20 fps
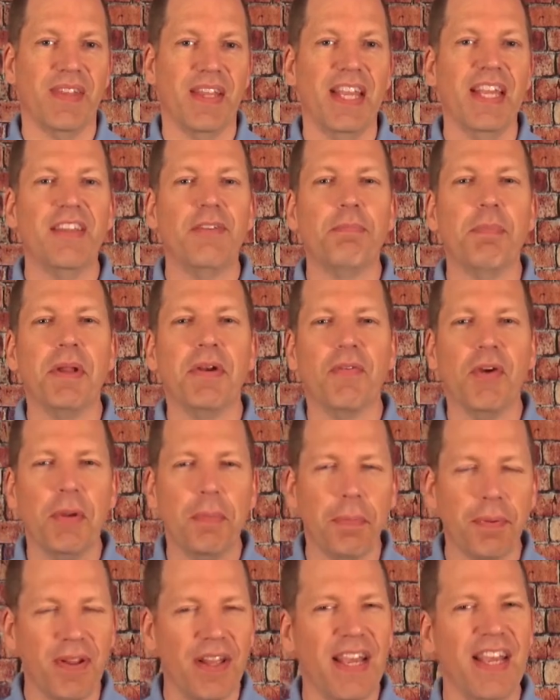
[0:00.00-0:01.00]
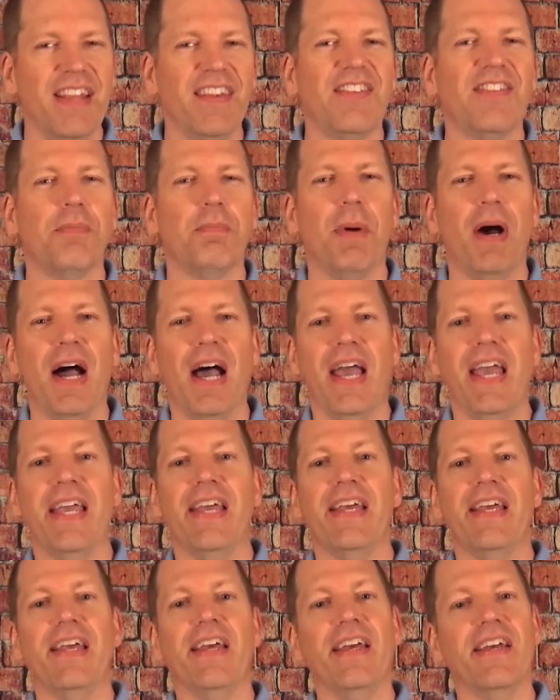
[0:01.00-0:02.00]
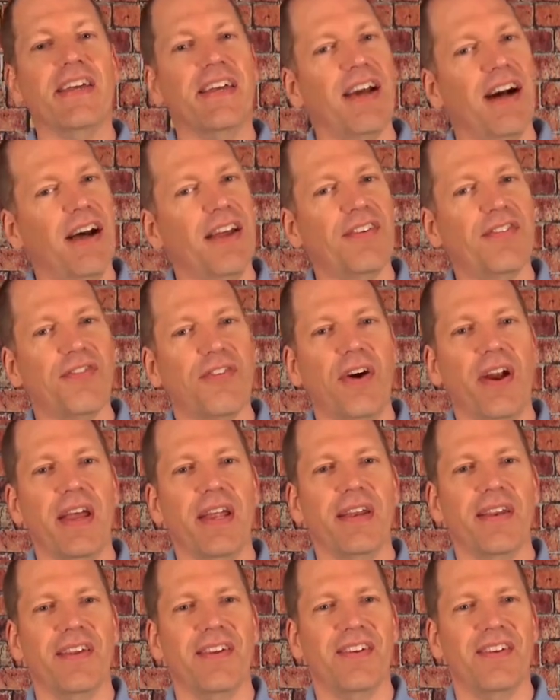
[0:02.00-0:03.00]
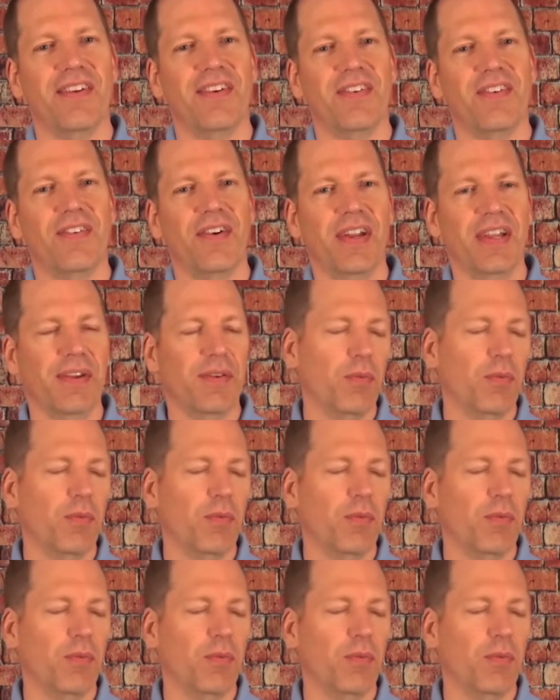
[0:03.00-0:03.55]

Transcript: It's been replaced by God's friend, right?